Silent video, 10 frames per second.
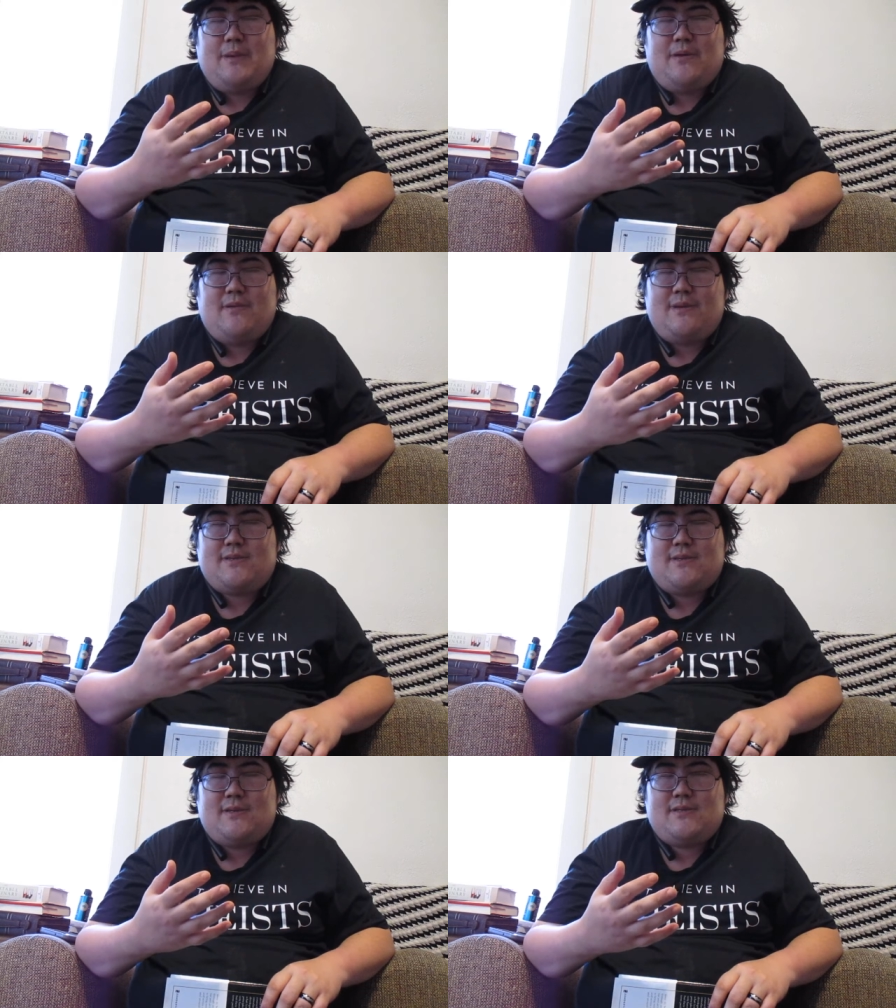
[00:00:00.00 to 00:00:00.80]
who have
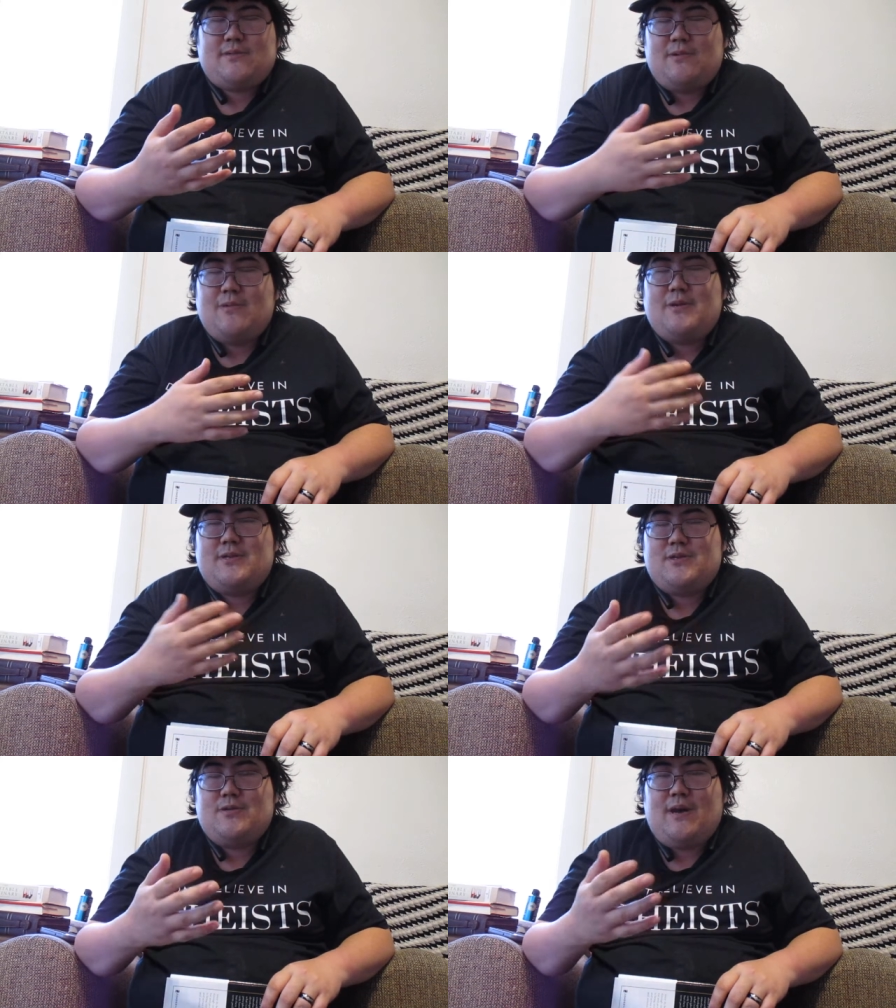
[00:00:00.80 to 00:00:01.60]
mental illness. When we
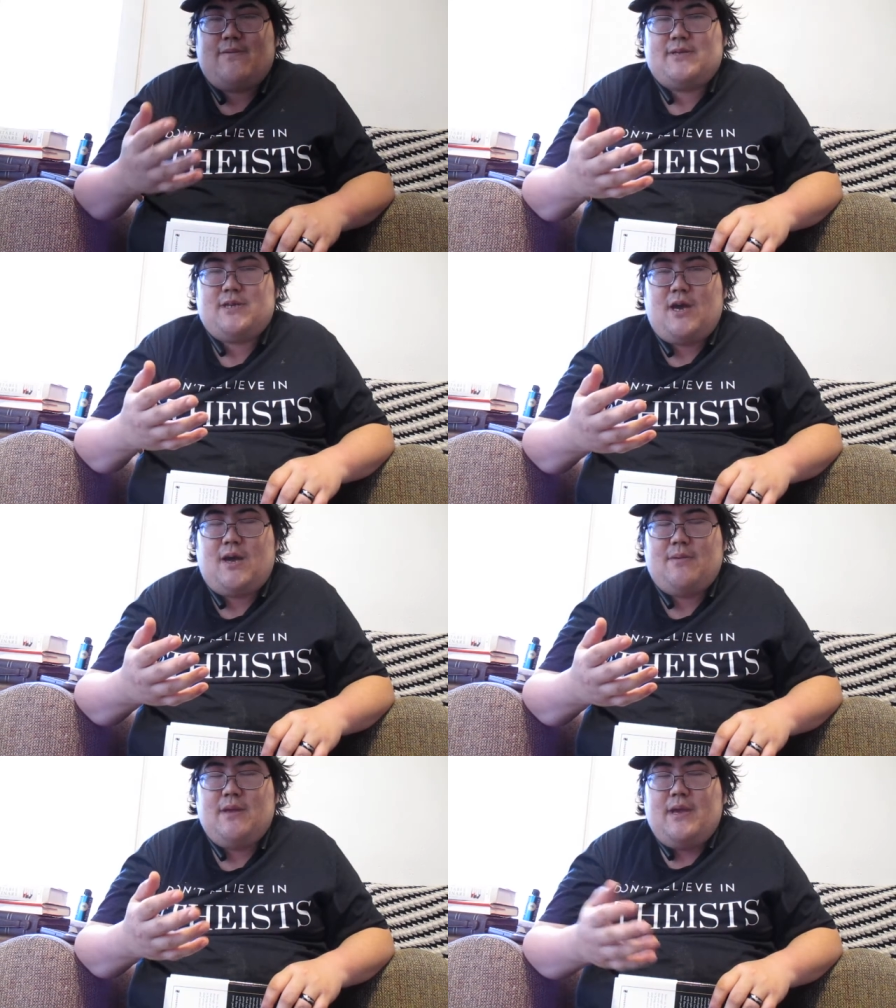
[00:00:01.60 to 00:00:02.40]
do have a
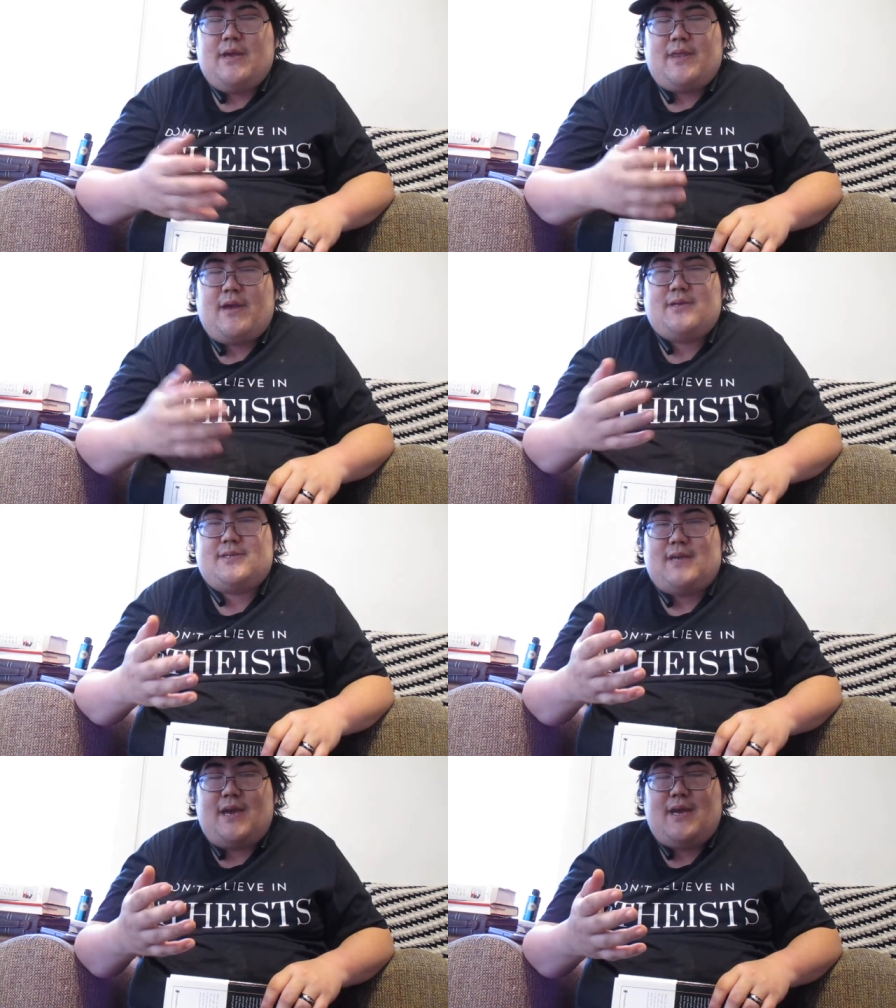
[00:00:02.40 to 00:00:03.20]
job,
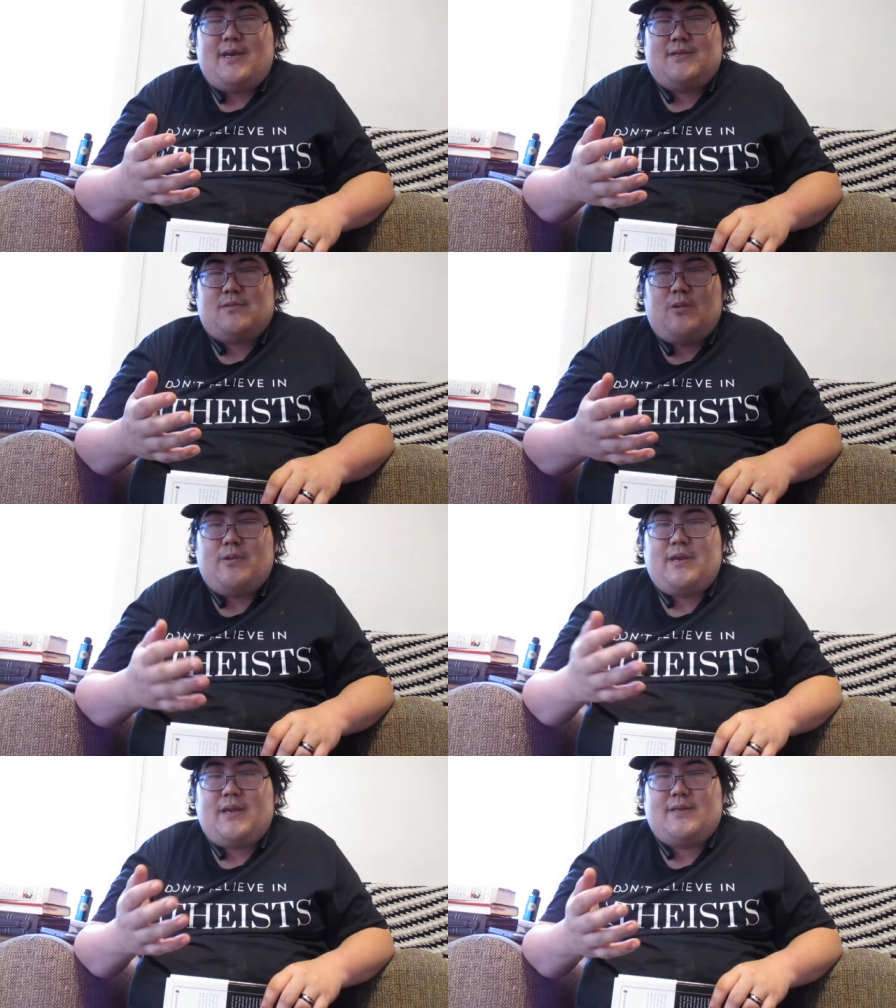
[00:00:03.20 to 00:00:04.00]
there's days where
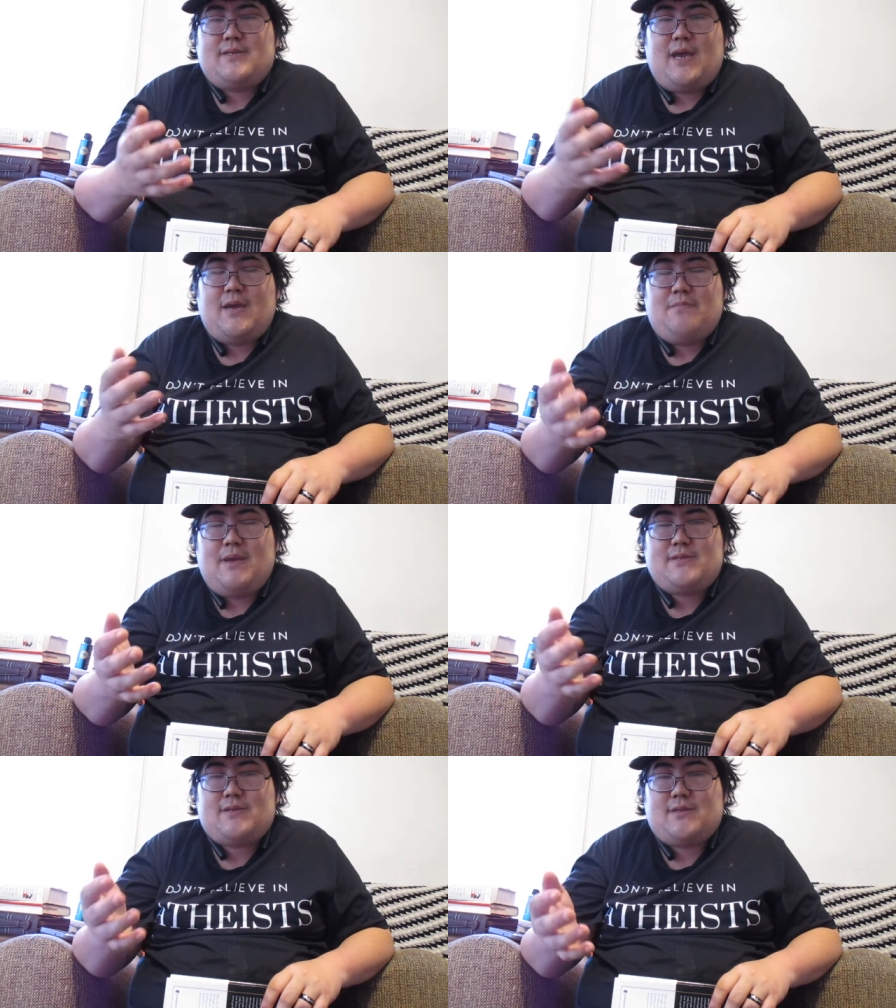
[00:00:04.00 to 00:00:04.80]
we need to take
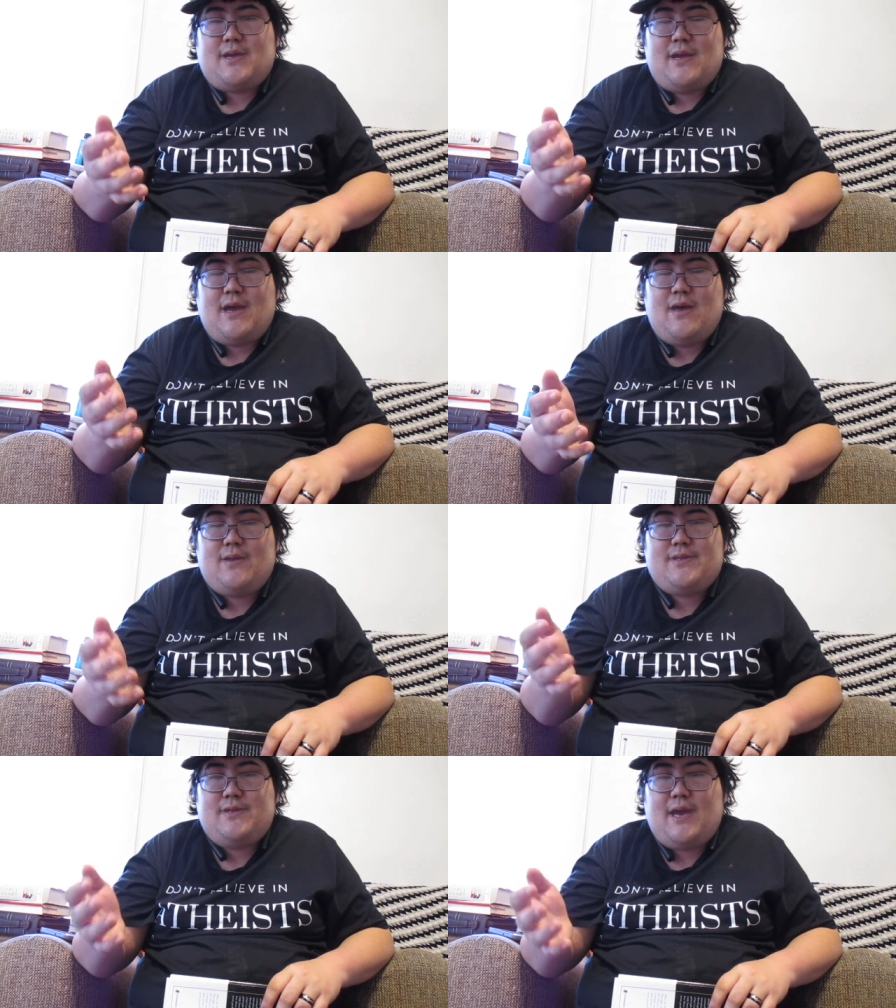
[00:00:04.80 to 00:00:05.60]
mental
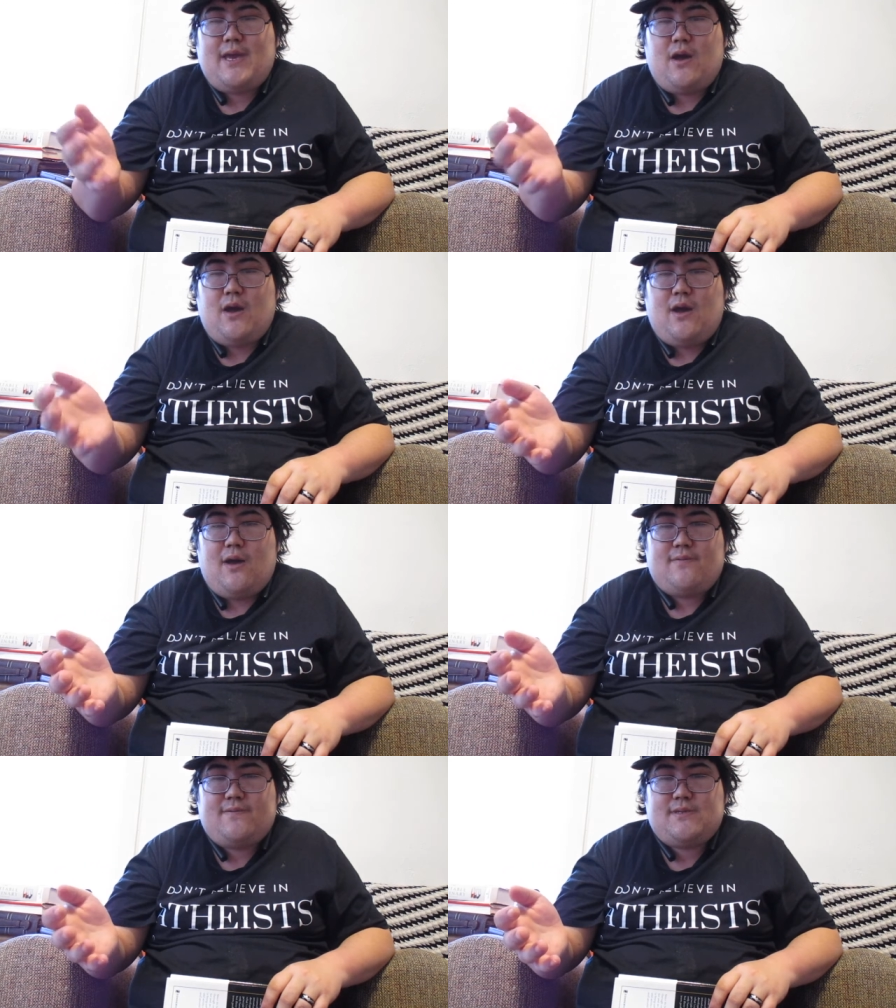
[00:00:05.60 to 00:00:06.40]
health day
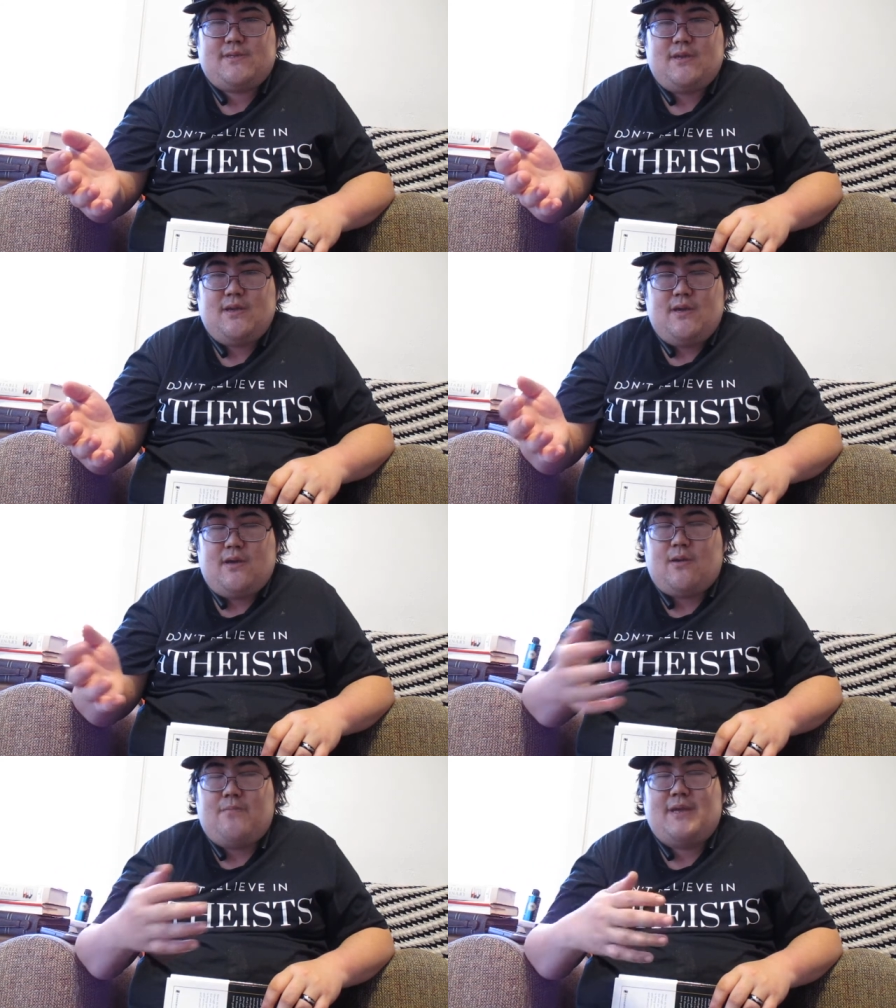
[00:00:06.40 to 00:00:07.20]
offs,
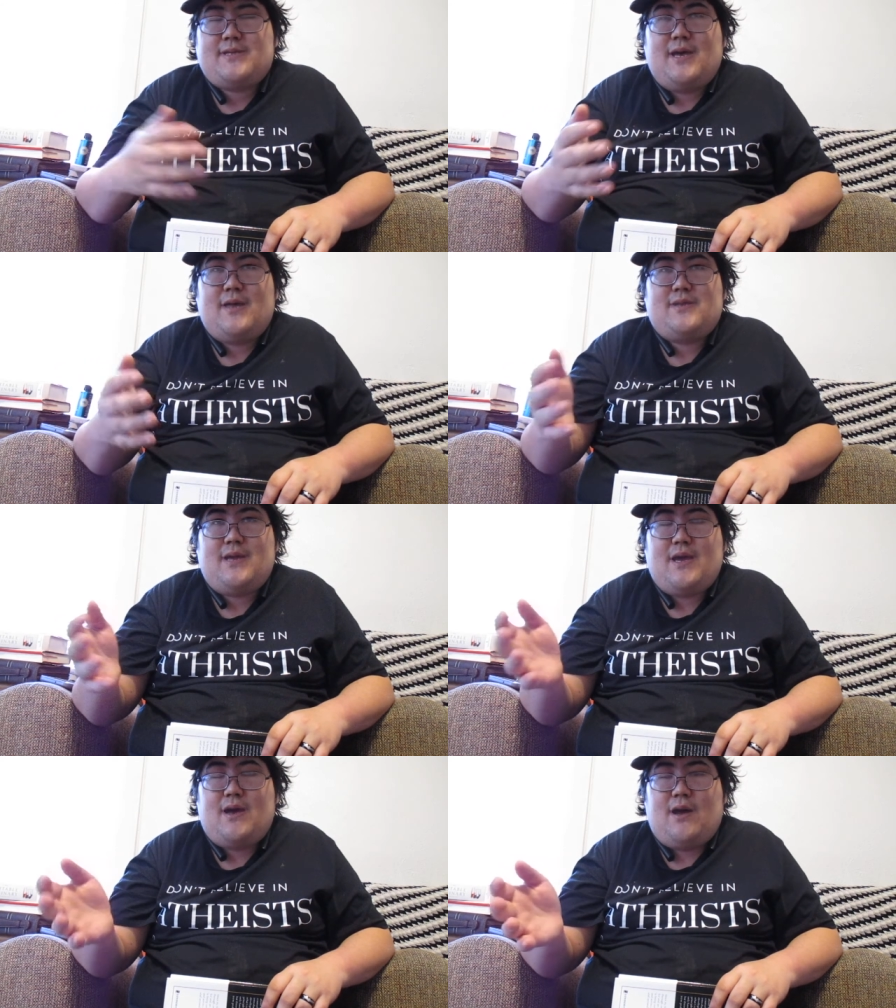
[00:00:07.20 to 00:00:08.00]
or mental health
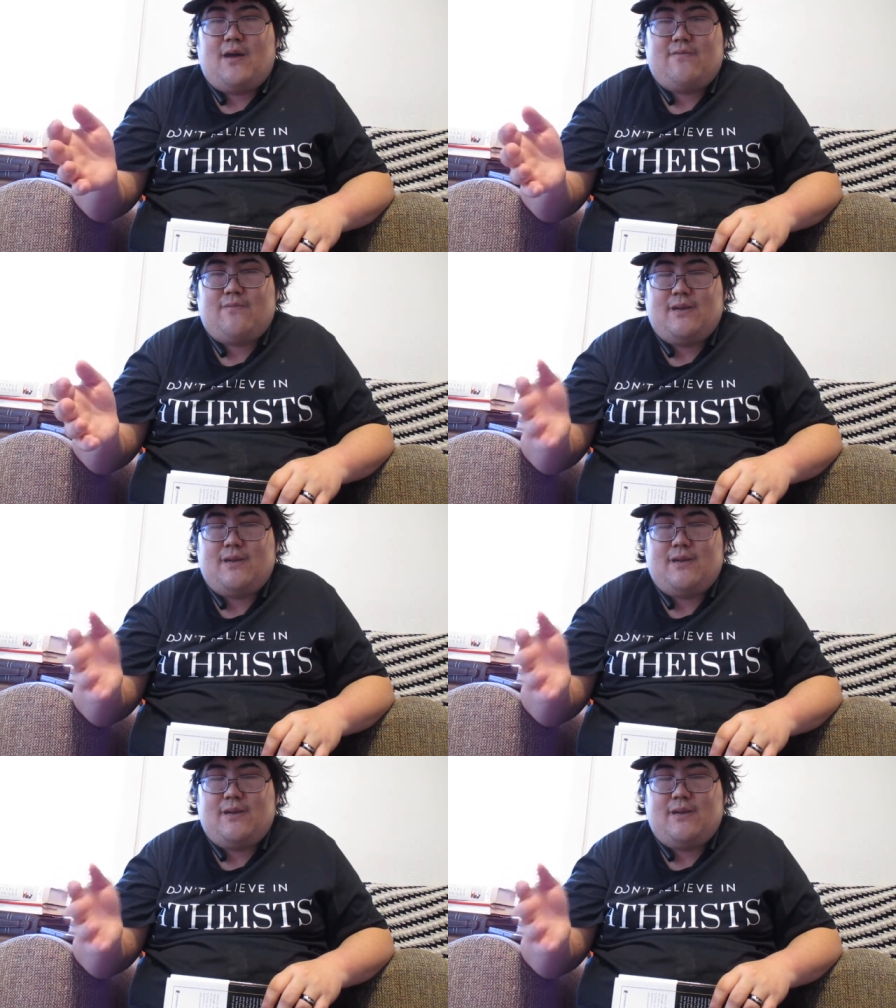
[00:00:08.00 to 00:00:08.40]
day off.